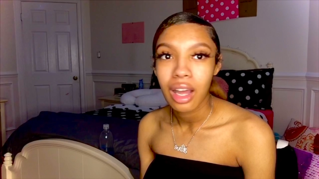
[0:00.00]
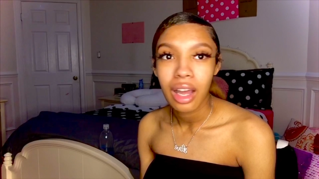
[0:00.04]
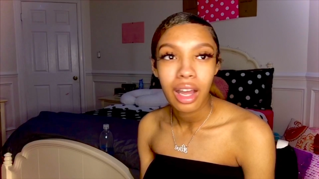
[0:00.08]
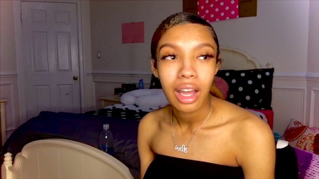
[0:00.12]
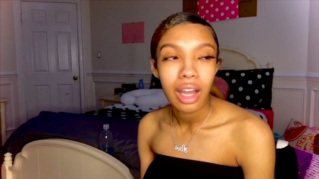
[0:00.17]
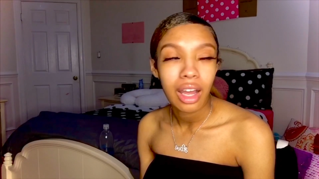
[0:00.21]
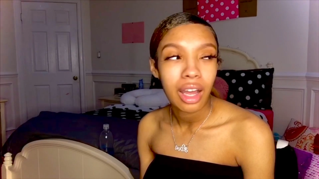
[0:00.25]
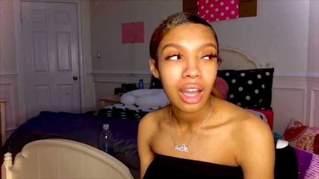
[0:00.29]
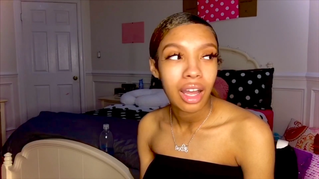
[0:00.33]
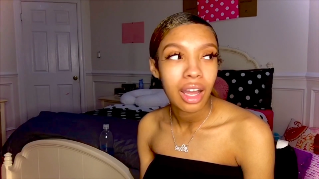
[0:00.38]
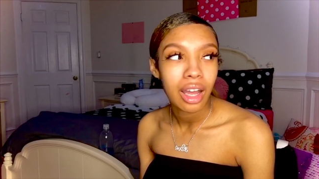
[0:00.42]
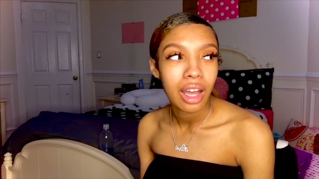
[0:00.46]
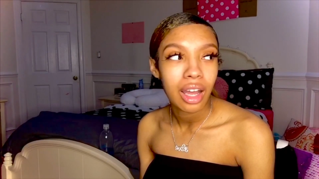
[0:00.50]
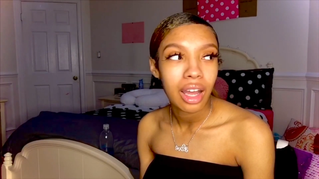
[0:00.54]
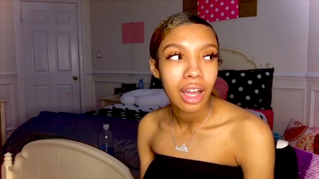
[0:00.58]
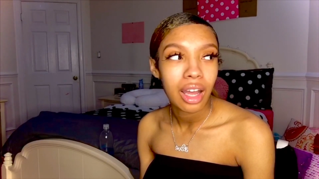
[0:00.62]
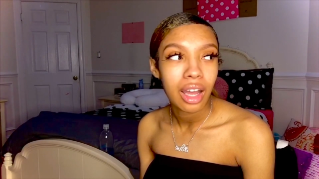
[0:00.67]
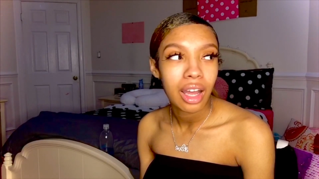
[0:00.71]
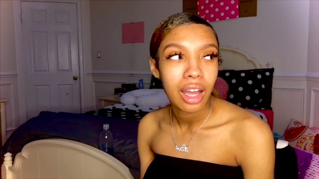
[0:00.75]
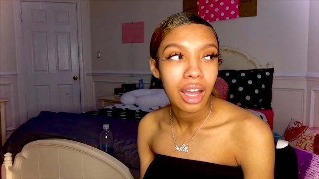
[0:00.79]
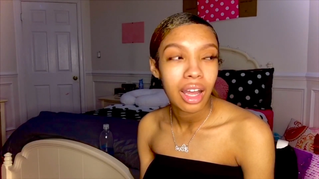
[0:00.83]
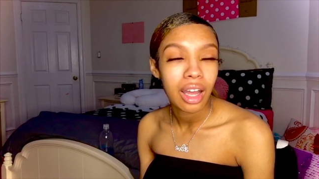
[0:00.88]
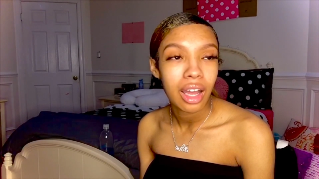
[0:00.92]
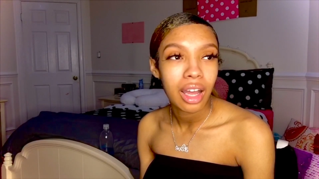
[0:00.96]

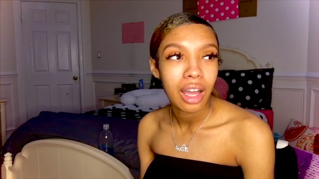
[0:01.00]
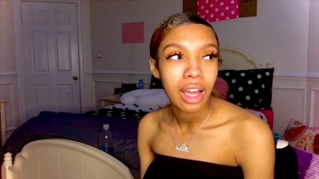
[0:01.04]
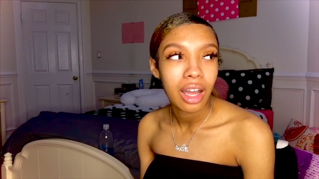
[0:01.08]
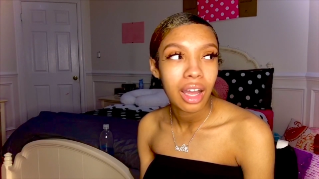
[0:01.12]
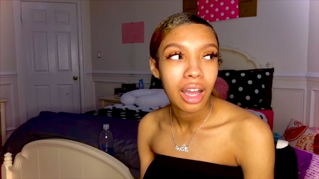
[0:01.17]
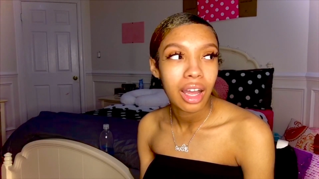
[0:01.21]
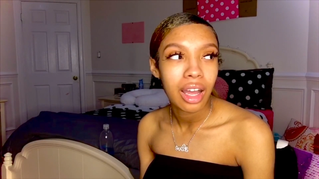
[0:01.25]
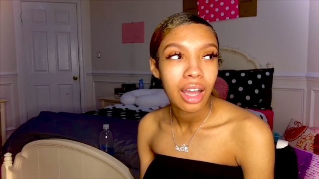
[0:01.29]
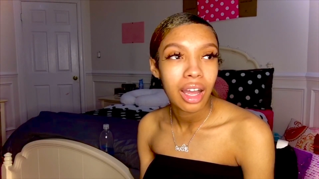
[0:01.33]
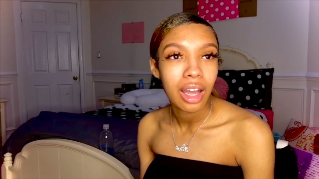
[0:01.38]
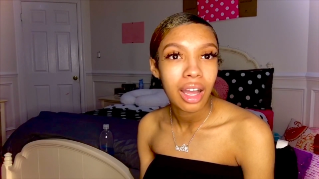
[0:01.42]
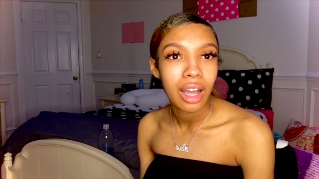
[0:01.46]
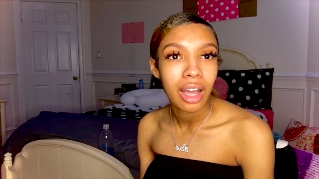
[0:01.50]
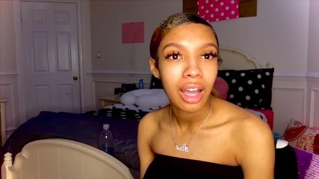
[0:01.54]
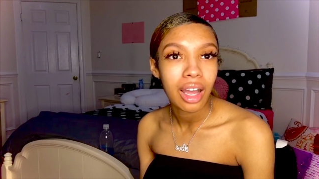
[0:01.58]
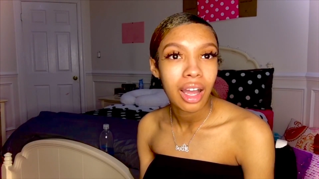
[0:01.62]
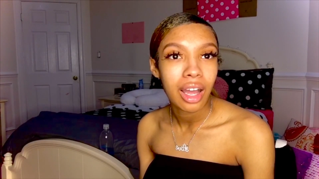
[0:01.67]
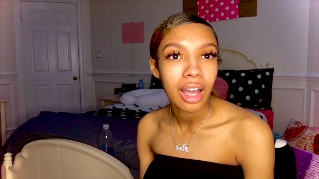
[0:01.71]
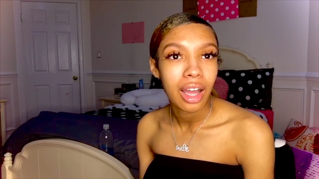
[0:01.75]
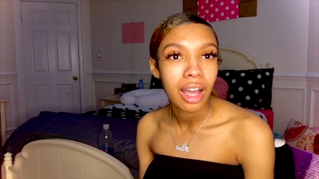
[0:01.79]
No one is speaking in this clip.